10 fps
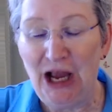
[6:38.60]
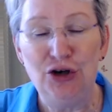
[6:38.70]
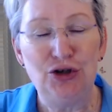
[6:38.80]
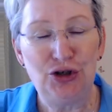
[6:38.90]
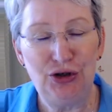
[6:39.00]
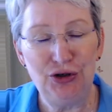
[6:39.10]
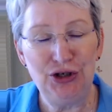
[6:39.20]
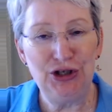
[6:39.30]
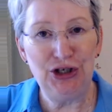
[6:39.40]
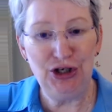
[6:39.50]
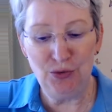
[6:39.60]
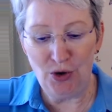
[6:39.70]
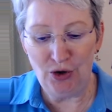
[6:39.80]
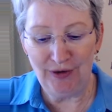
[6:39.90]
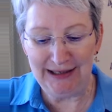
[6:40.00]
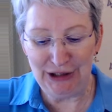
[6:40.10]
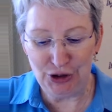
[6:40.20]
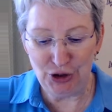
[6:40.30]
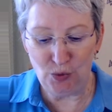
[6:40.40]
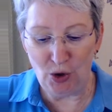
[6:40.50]
Trust that you already
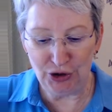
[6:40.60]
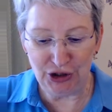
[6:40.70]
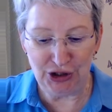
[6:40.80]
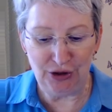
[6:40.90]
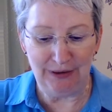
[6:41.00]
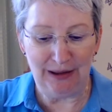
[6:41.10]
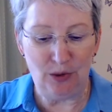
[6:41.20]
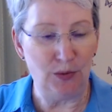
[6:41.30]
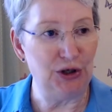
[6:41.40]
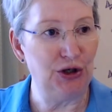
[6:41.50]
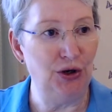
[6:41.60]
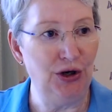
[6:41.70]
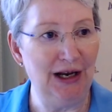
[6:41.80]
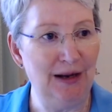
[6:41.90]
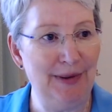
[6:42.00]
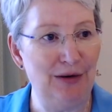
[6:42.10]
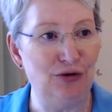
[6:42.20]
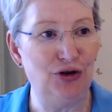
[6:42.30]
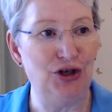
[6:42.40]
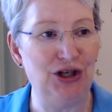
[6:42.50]
know what to do. Now, I was talking about
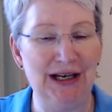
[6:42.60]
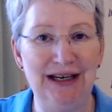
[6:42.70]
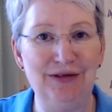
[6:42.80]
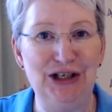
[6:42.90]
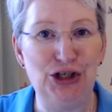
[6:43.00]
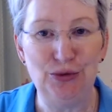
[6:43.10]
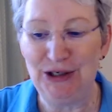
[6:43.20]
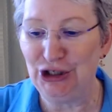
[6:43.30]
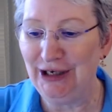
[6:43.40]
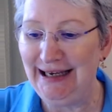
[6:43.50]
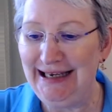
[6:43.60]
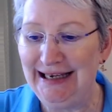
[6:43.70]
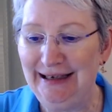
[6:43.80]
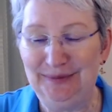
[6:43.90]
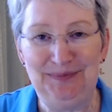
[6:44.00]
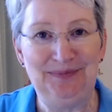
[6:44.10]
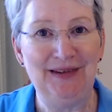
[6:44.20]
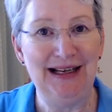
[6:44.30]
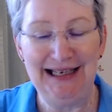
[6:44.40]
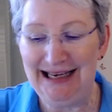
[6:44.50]
trusting your intuition here,
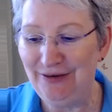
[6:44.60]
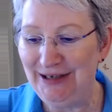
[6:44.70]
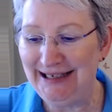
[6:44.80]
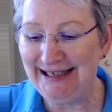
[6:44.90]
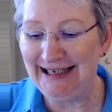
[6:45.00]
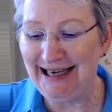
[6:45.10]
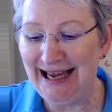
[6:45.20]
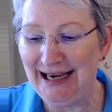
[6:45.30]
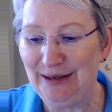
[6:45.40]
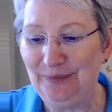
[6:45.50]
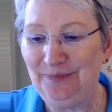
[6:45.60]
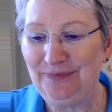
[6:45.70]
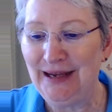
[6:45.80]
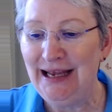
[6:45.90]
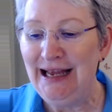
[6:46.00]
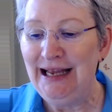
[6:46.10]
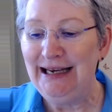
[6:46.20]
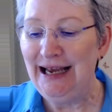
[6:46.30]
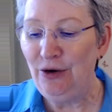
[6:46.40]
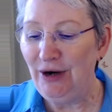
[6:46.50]
and here it is again.
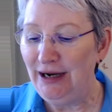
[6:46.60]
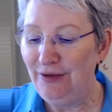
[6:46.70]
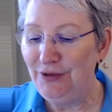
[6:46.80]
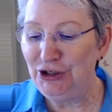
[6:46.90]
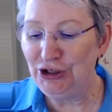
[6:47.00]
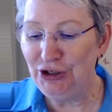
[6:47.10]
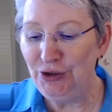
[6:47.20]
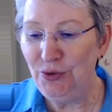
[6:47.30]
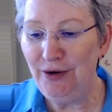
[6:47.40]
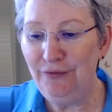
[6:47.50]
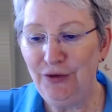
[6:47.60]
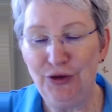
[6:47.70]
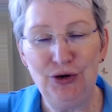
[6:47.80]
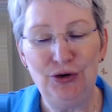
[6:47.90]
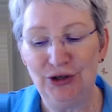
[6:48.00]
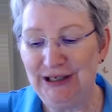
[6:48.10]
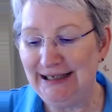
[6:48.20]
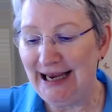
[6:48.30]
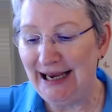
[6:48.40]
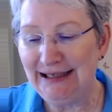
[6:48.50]
Now, the Two of Thought
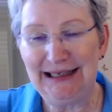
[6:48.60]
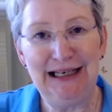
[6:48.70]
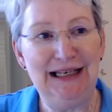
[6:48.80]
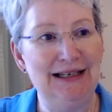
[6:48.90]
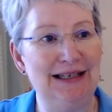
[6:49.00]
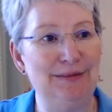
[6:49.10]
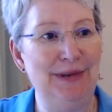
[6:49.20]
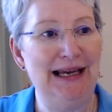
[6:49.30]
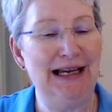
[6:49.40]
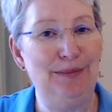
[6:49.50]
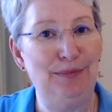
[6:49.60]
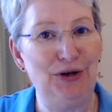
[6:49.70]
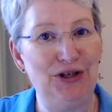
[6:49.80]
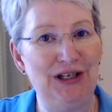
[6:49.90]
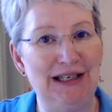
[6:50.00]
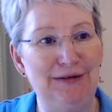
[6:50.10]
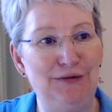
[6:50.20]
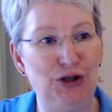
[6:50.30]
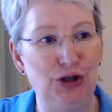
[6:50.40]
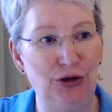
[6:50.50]
is asking you to make a positive
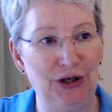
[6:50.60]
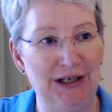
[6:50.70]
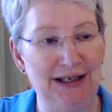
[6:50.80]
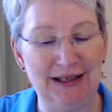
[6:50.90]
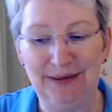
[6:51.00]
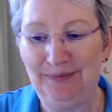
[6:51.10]
choice.